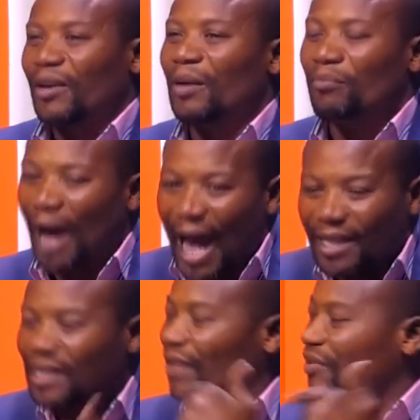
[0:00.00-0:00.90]
A
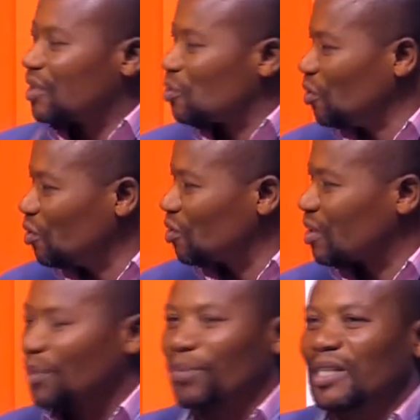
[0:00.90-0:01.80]
man gives it to you to
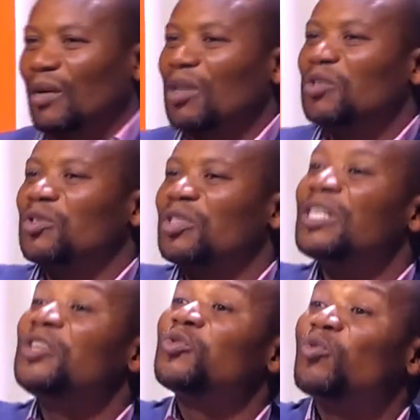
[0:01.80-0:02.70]
say, please, I want to see
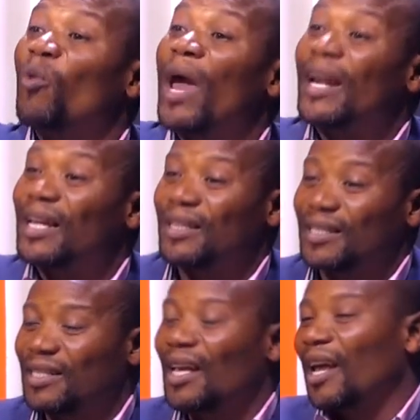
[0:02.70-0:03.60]
you wearing
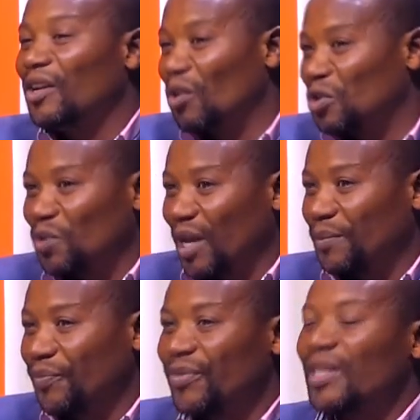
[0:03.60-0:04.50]
this nose ring.
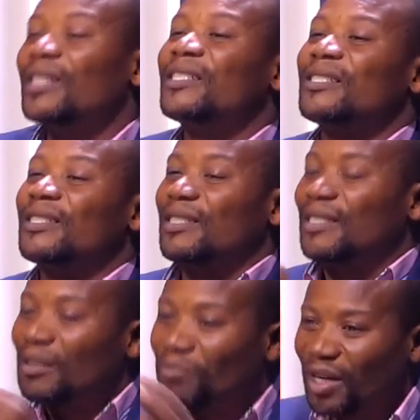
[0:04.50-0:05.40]
It is
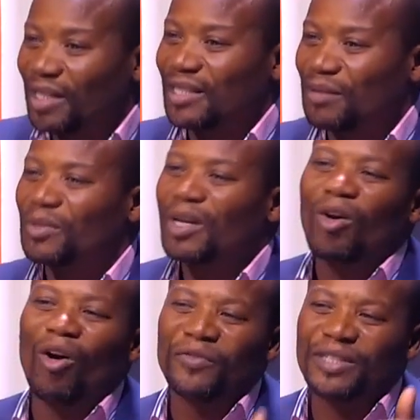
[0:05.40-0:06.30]
symbolism
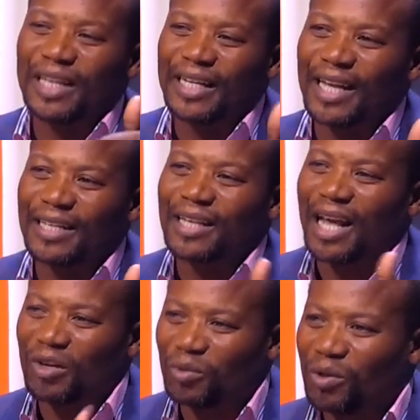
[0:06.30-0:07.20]
of status
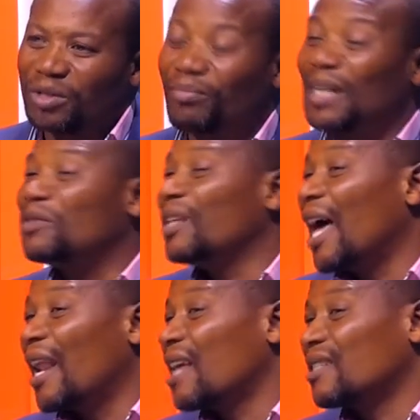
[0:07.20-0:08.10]
and wealth. But today,
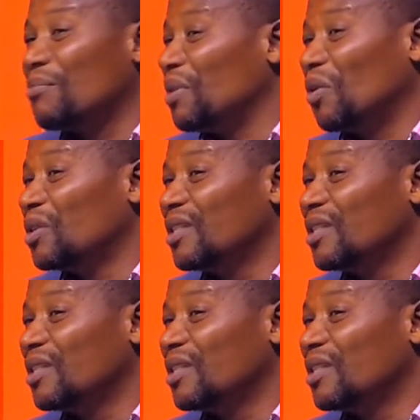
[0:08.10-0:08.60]
alas and behold,